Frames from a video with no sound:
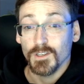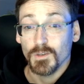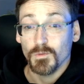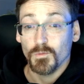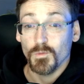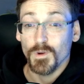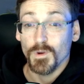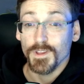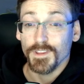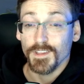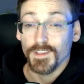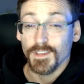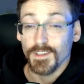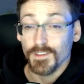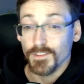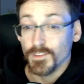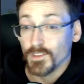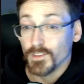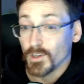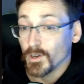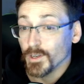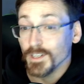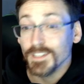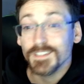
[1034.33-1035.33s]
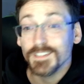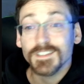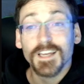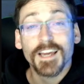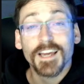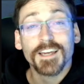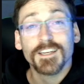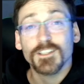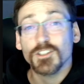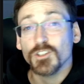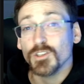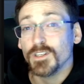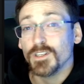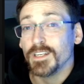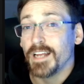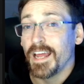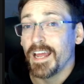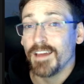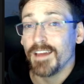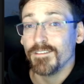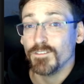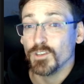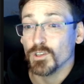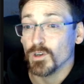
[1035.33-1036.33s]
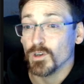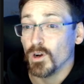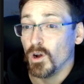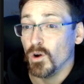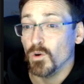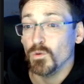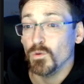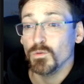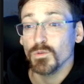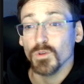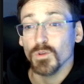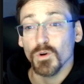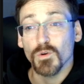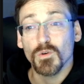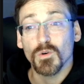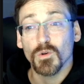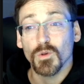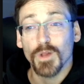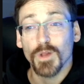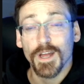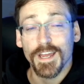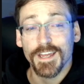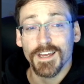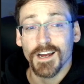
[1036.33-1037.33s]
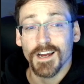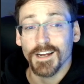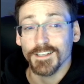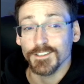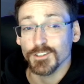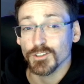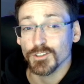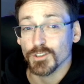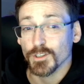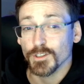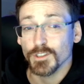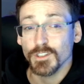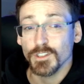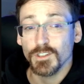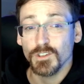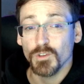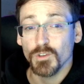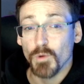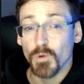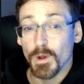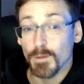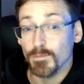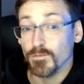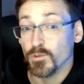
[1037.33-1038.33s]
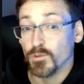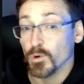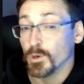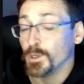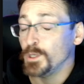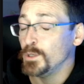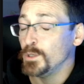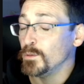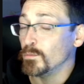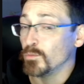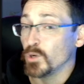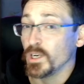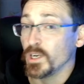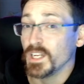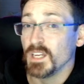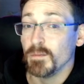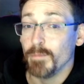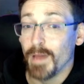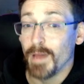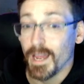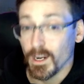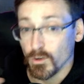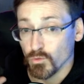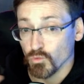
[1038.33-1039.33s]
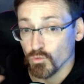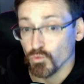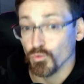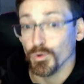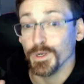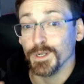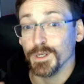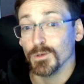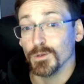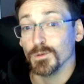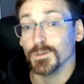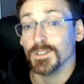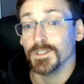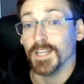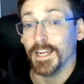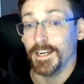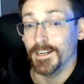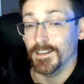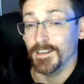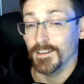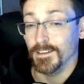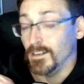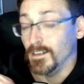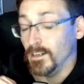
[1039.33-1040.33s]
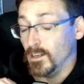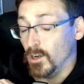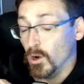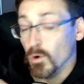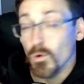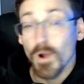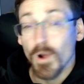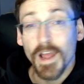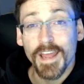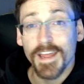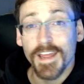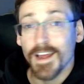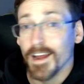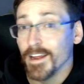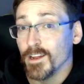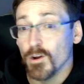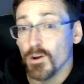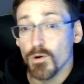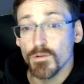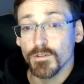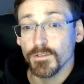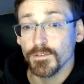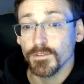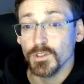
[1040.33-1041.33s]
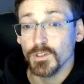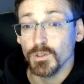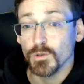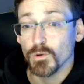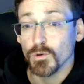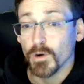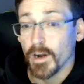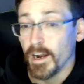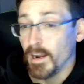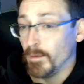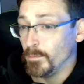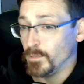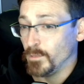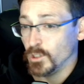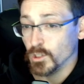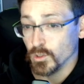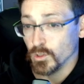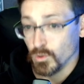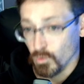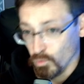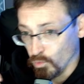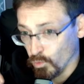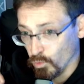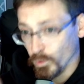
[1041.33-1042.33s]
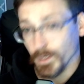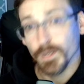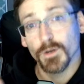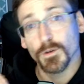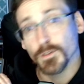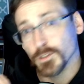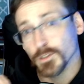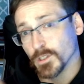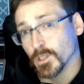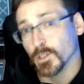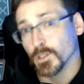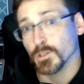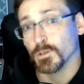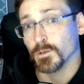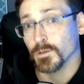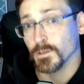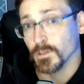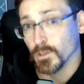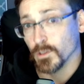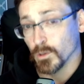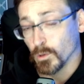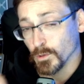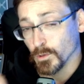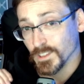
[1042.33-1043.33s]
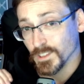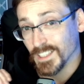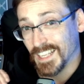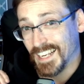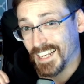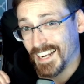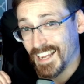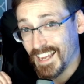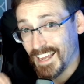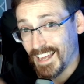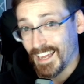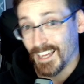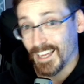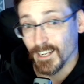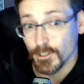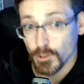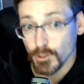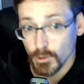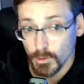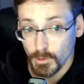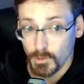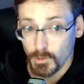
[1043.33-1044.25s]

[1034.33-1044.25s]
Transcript: Within 30 seconds, you can have your own local AI searching the web for you and bringing back real data. No AI overview crap, just real search results that actually